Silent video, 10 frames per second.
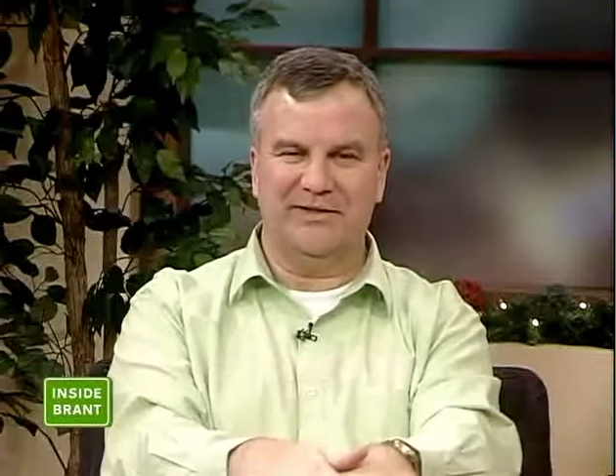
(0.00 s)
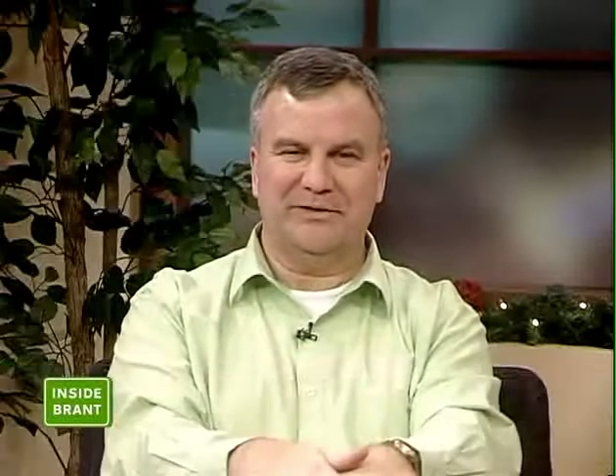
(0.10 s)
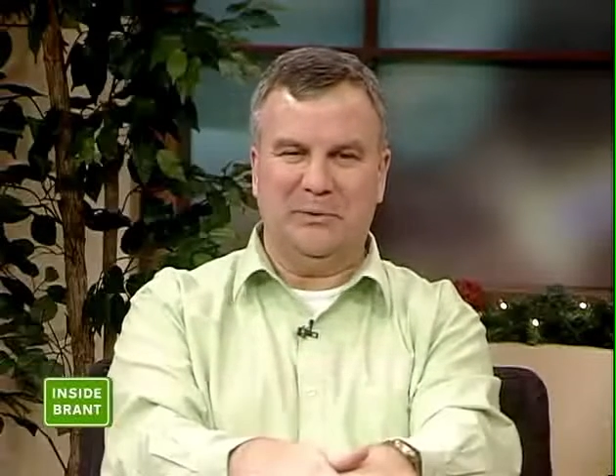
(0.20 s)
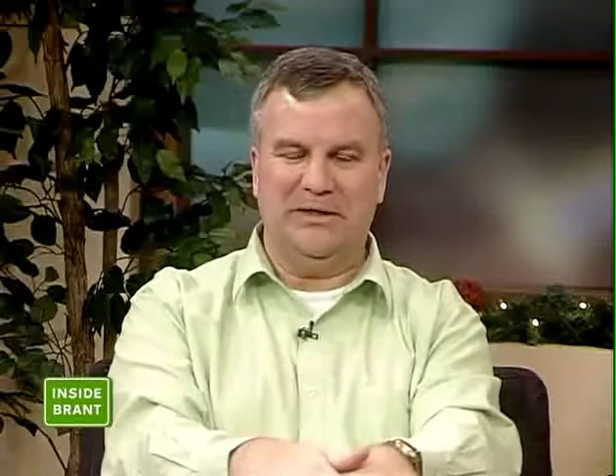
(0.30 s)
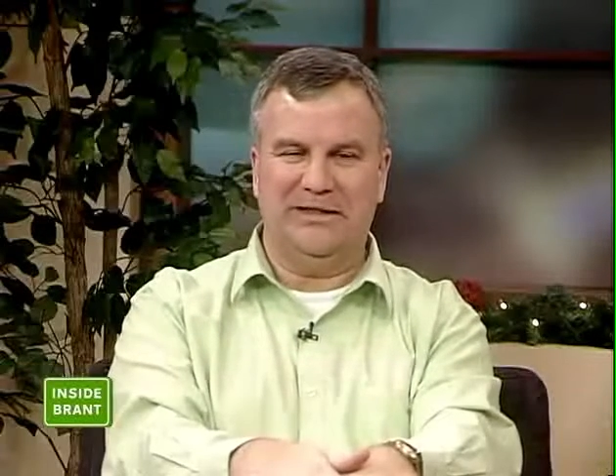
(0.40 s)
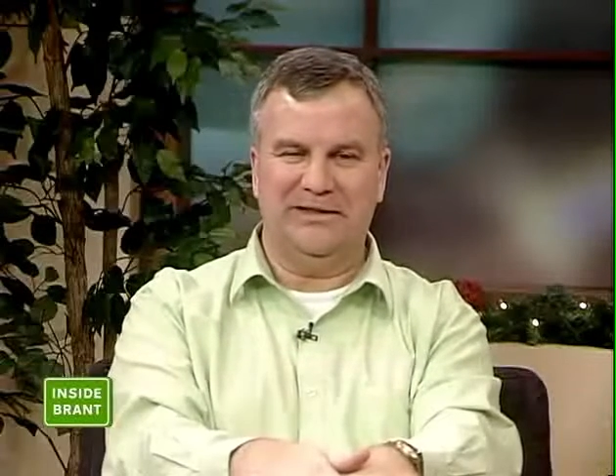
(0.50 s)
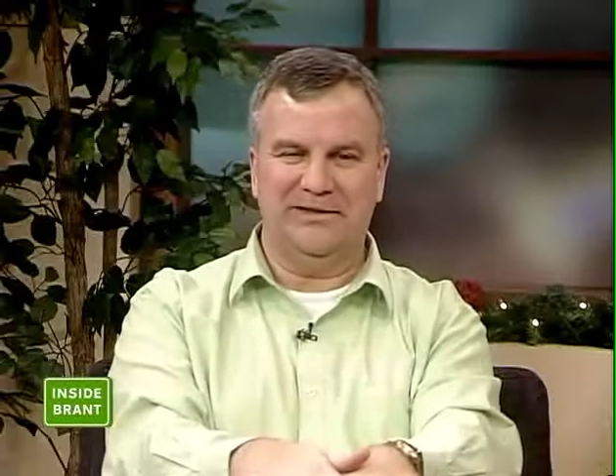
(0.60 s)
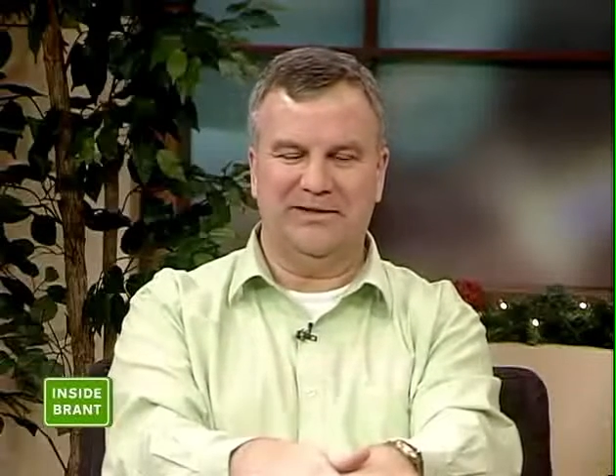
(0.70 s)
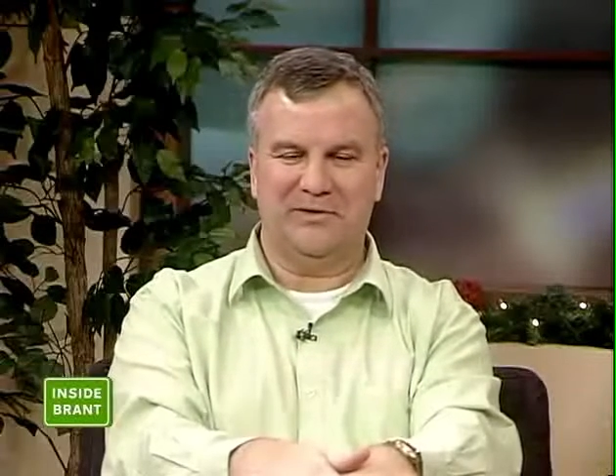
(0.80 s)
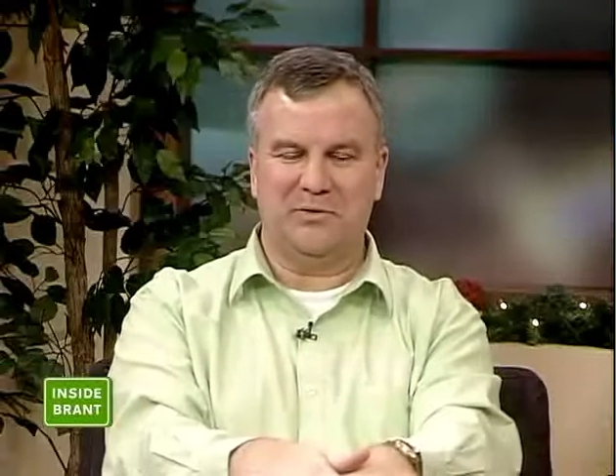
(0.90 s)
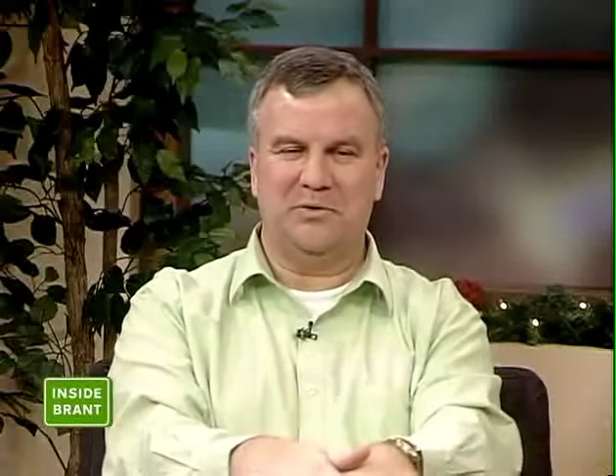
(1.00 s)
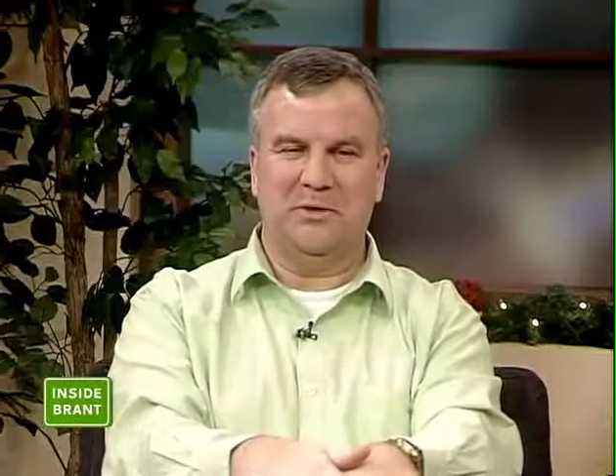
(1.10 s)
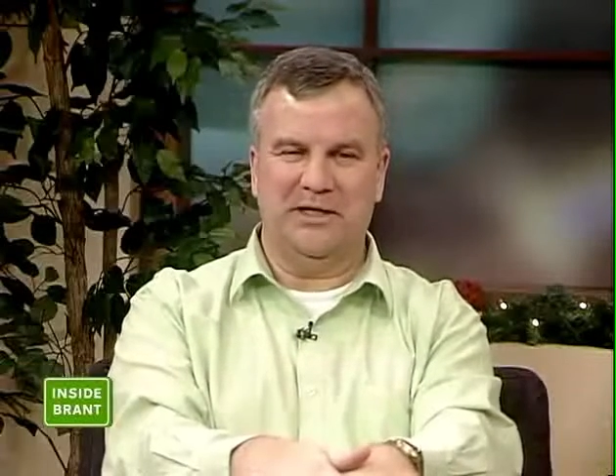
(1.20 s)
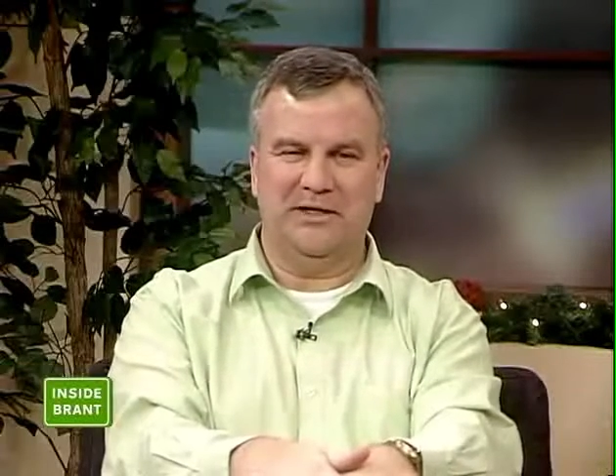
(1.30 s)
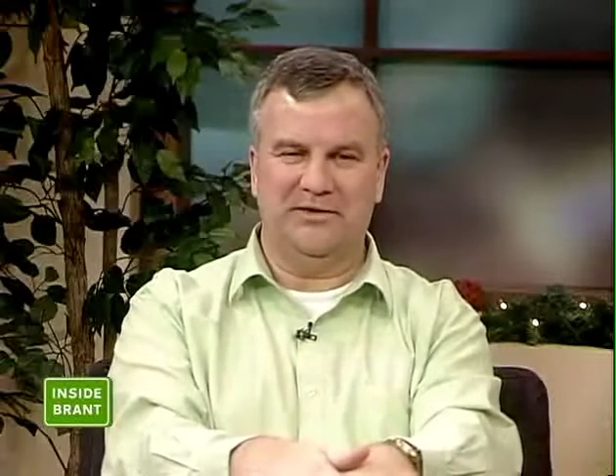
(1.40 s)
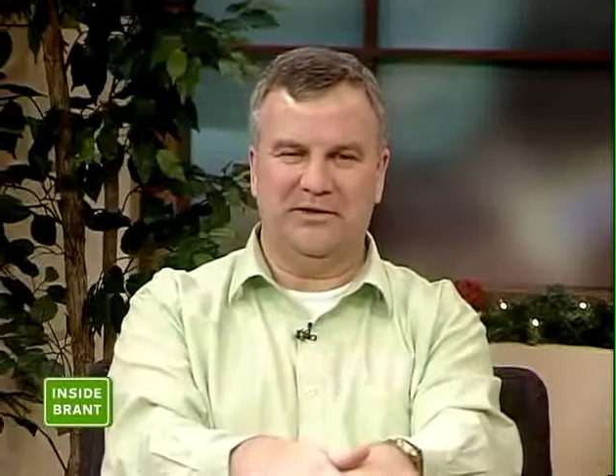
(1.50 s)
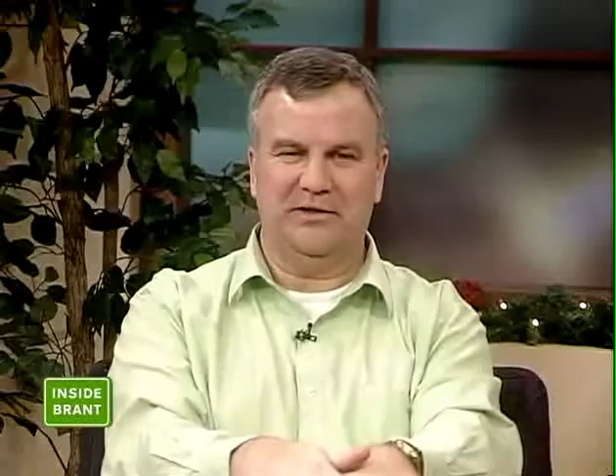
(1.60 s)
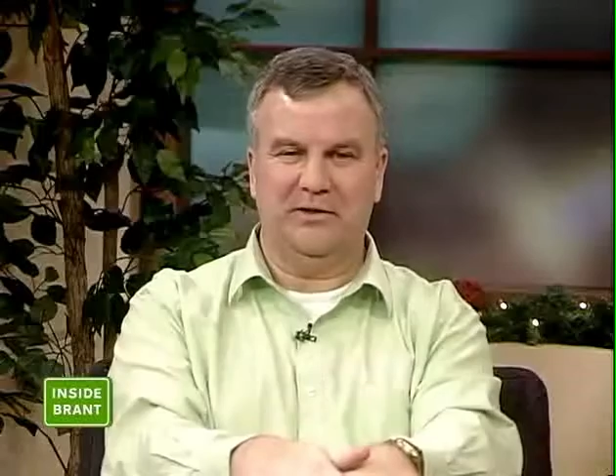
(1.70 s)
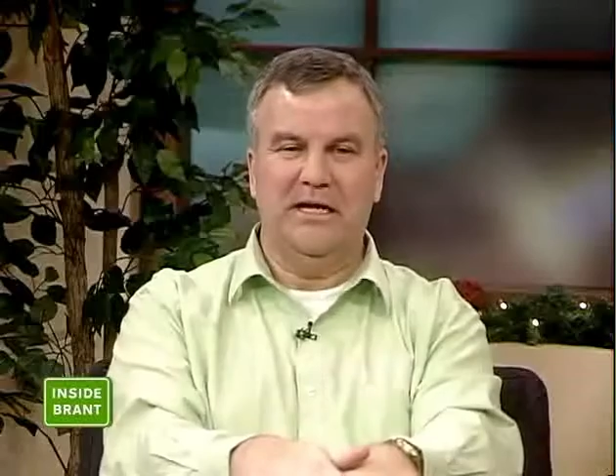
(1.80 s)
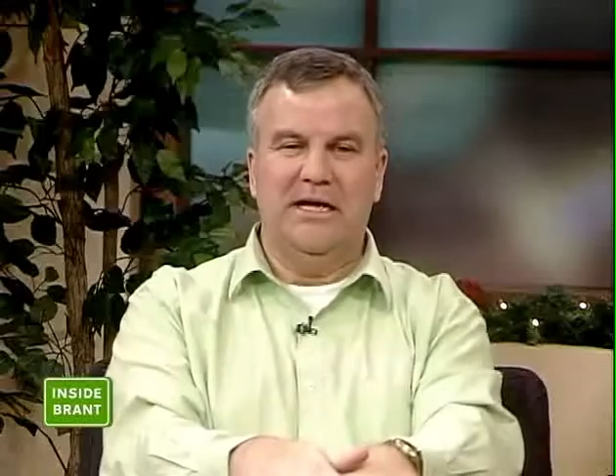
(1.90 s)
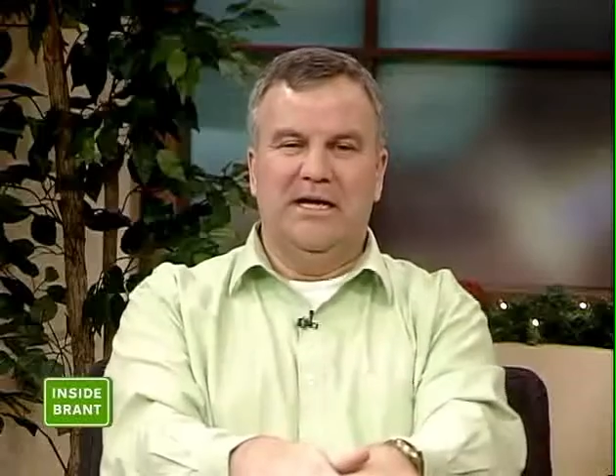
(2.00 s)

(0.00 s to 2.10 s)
this week and through the beginning of the year.